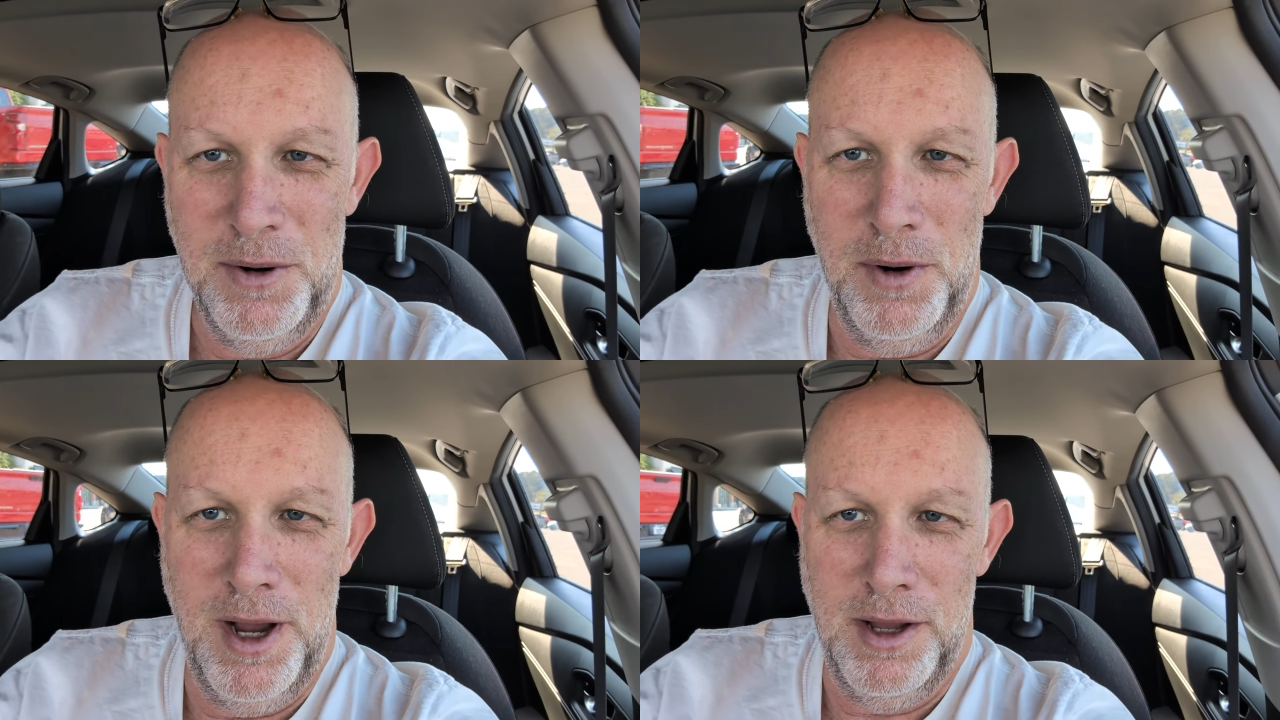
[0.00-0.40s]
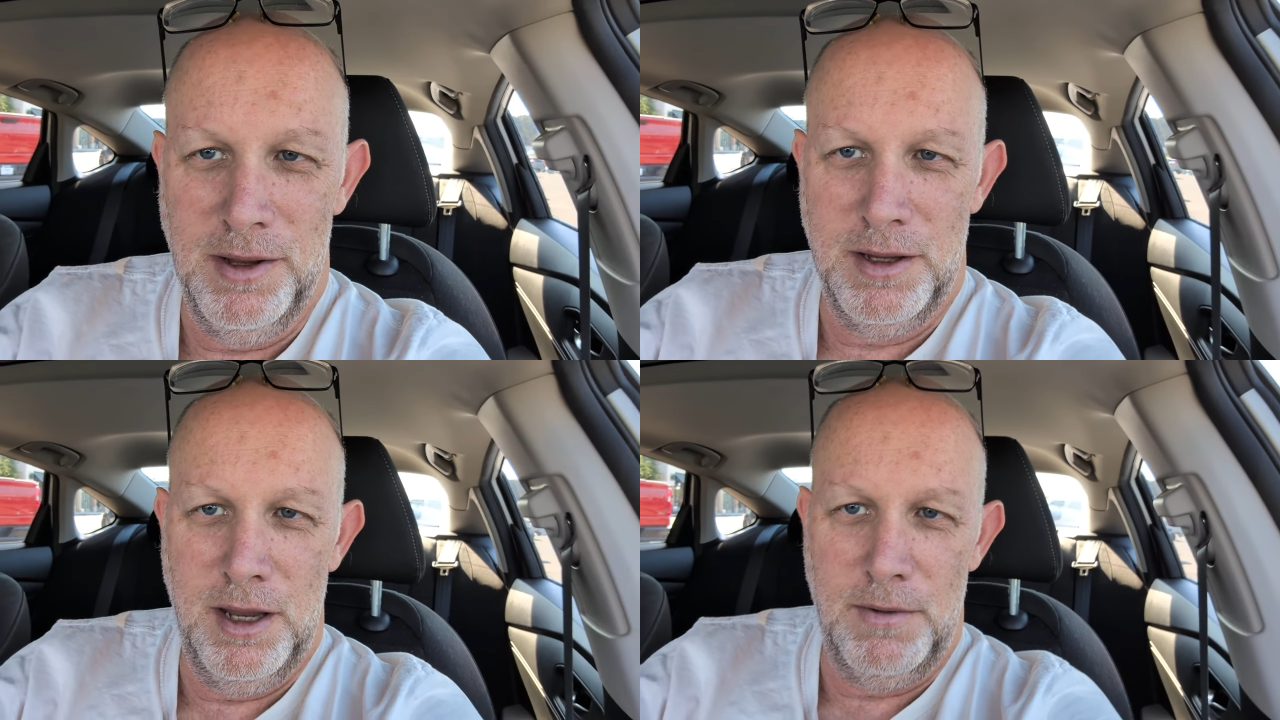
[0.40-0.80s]

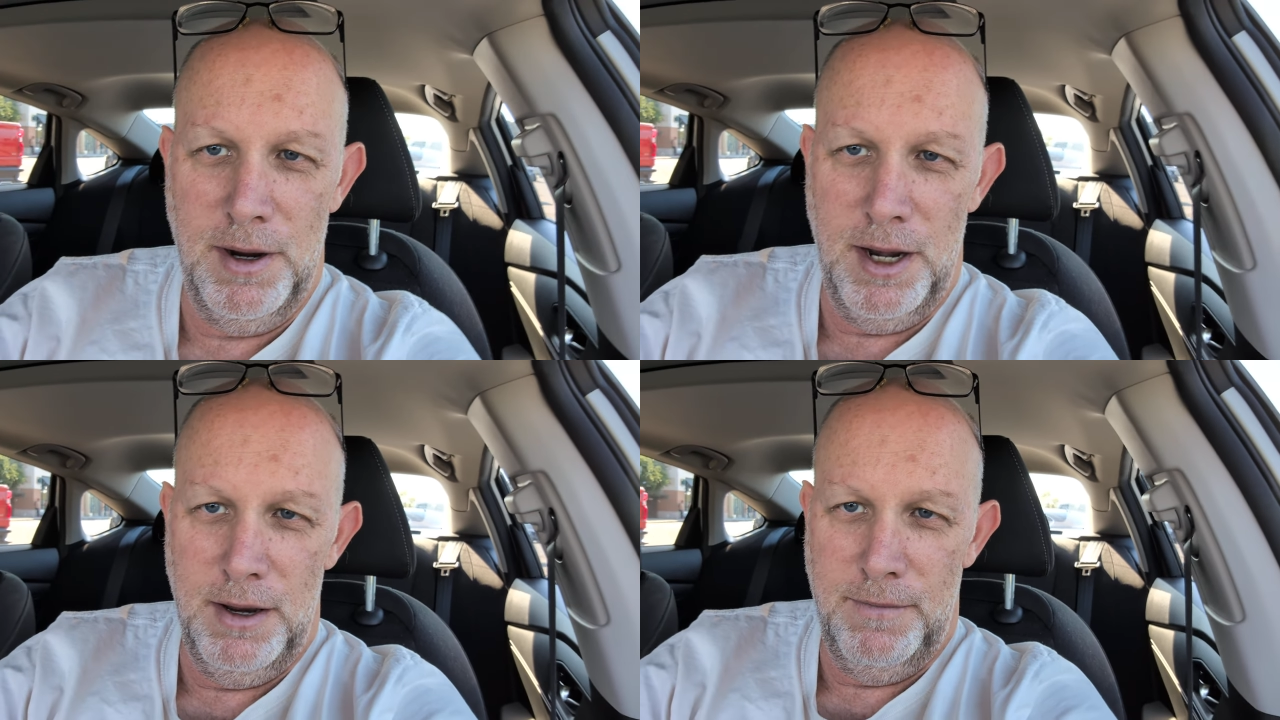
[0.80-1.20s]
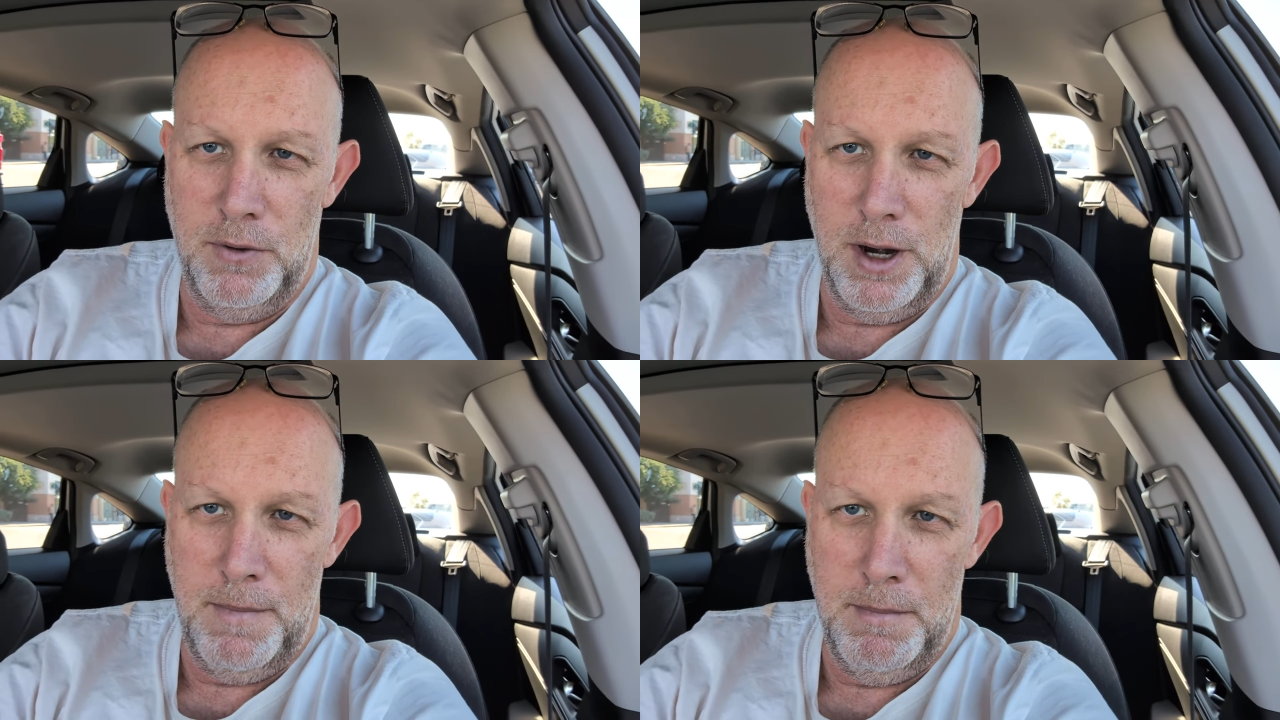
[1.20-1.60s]
Well, get ready
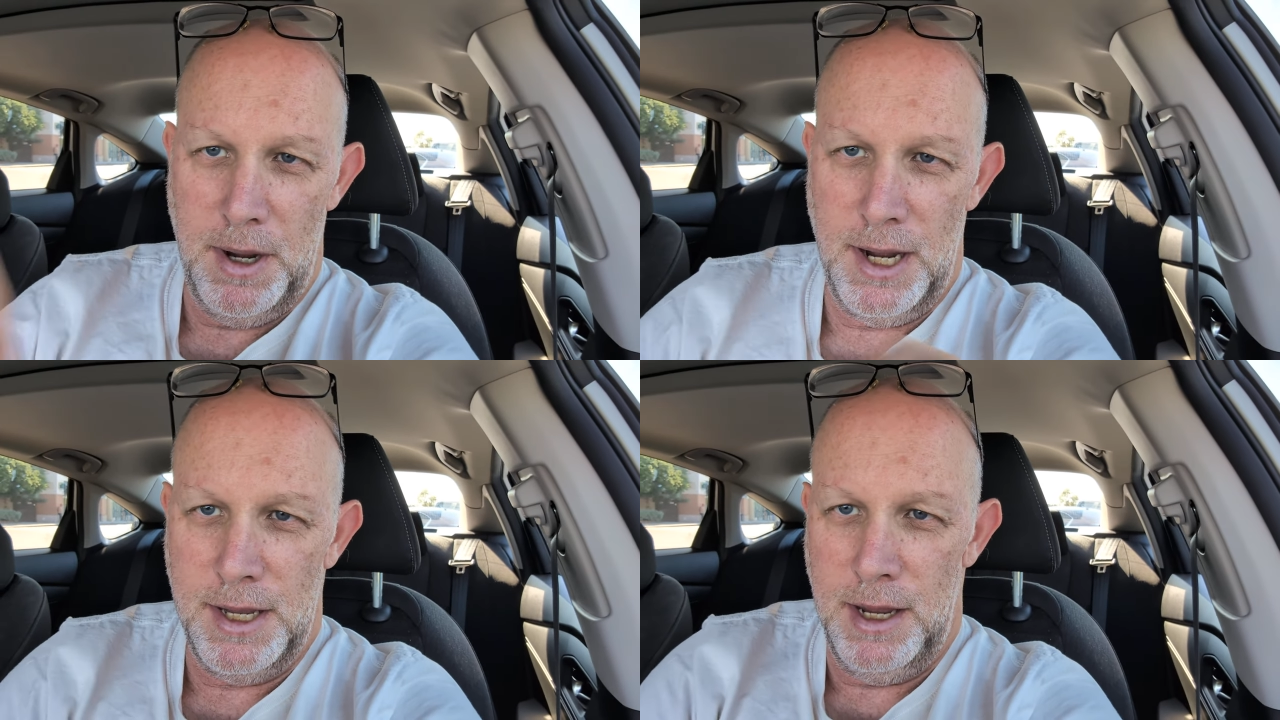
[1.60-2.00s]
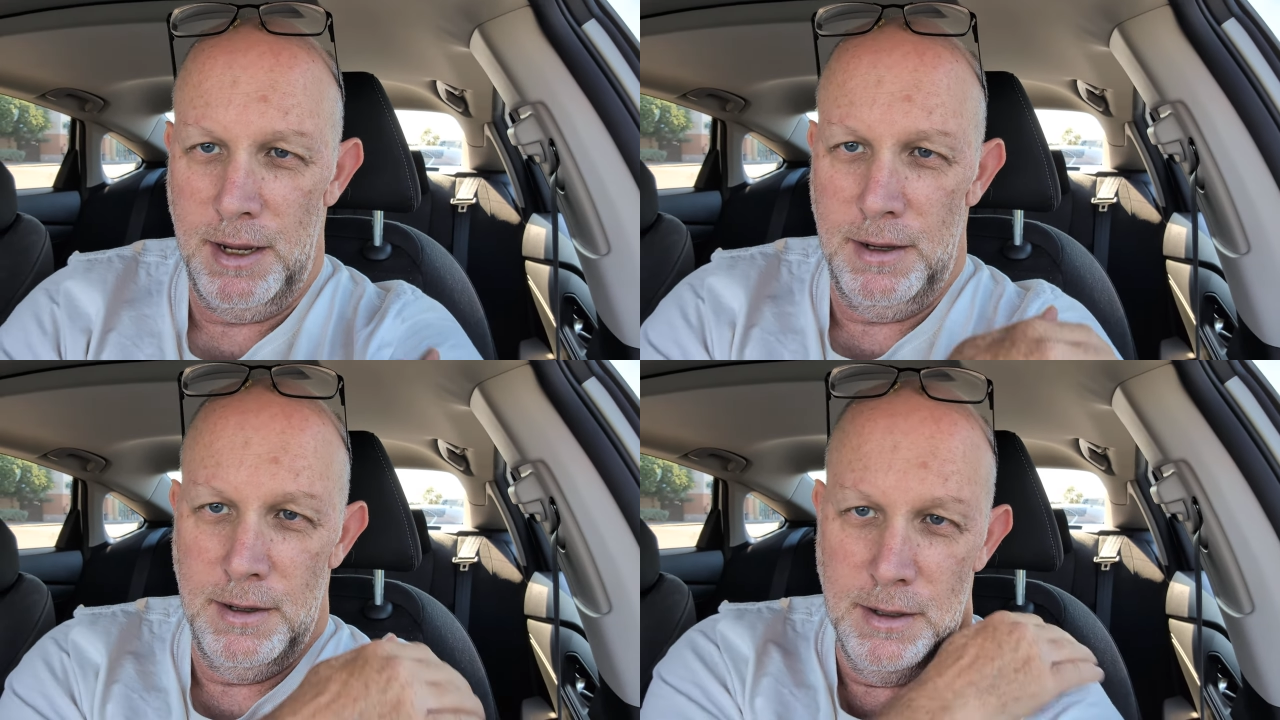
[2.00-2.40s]
for a
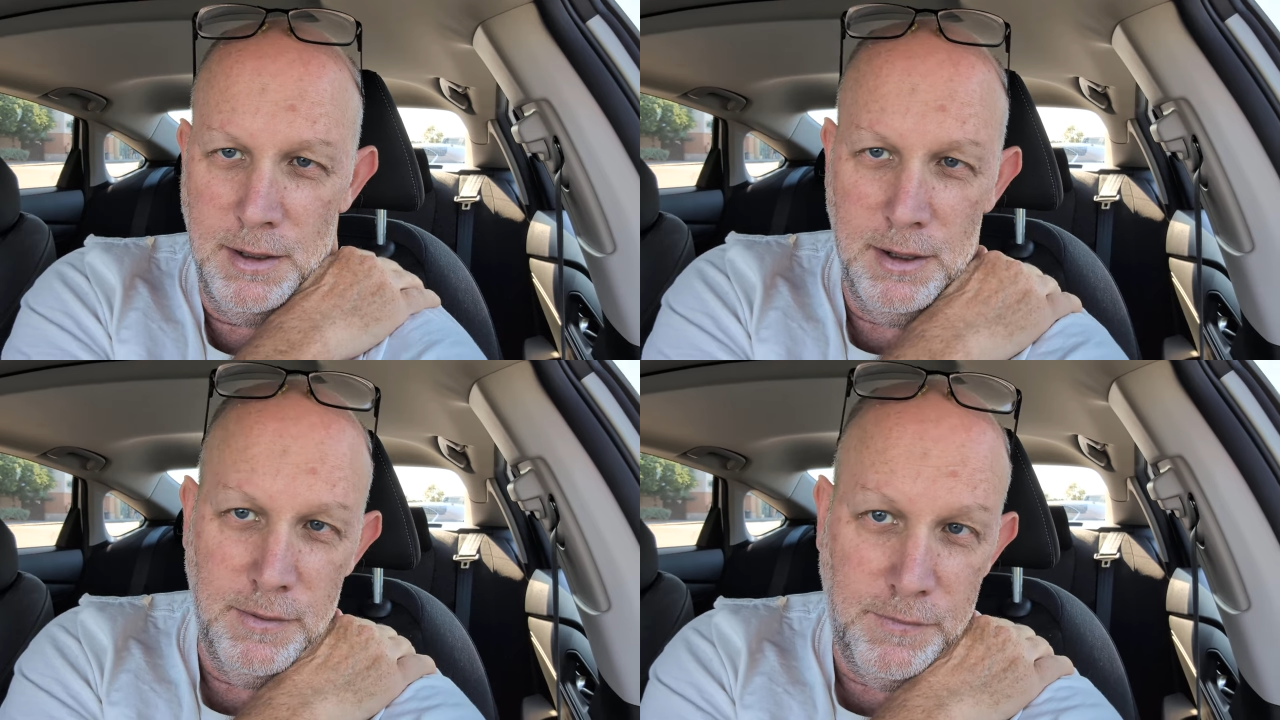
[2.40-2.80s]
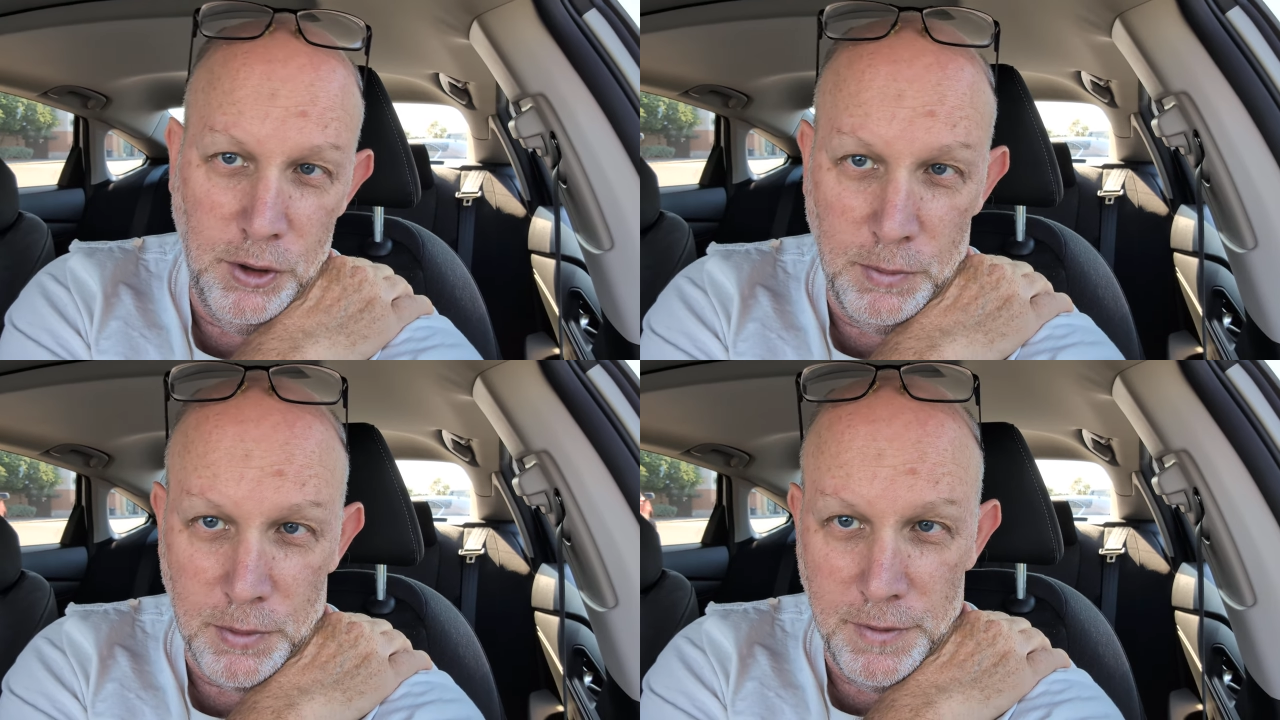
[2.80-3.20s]
mocking
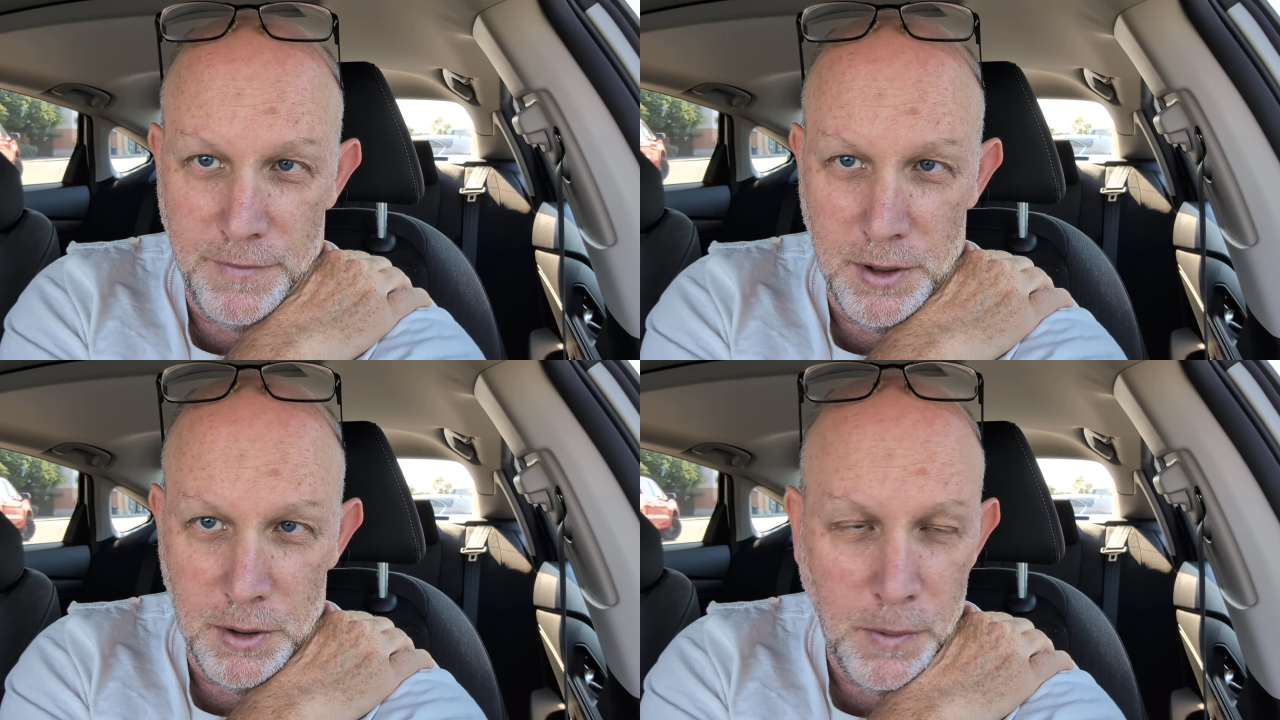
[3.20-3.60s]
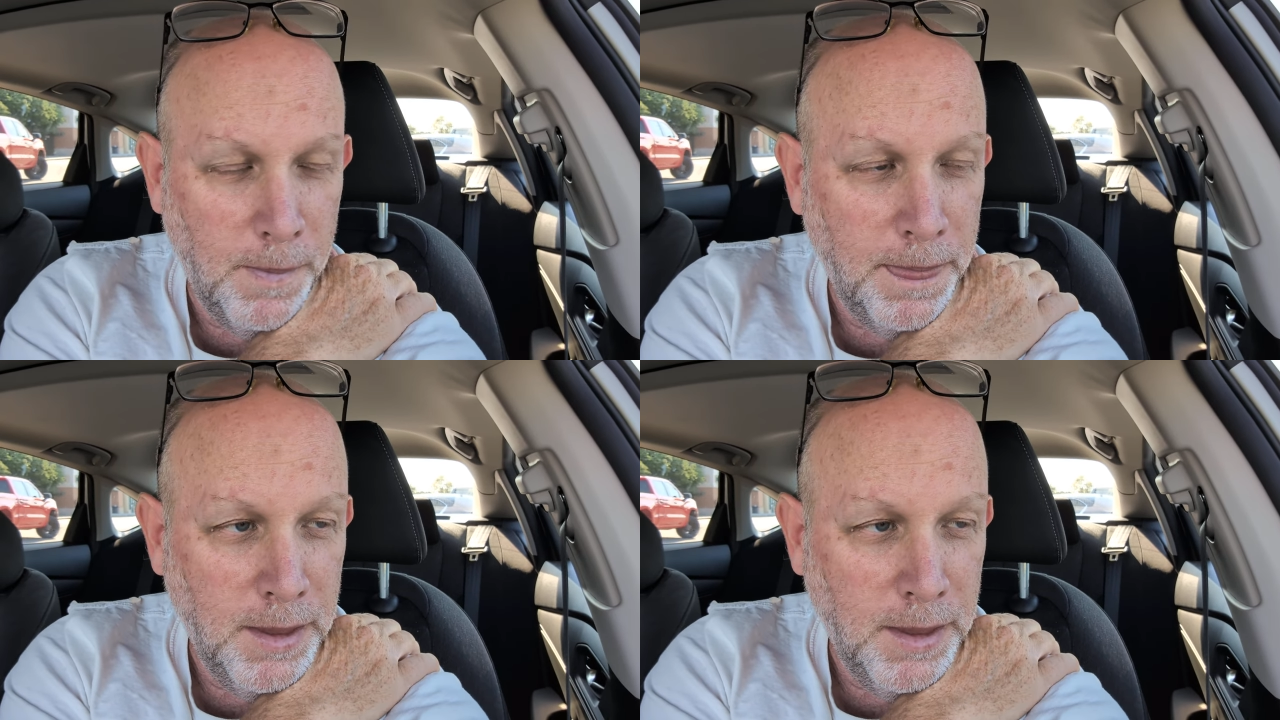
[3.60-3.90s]
film review.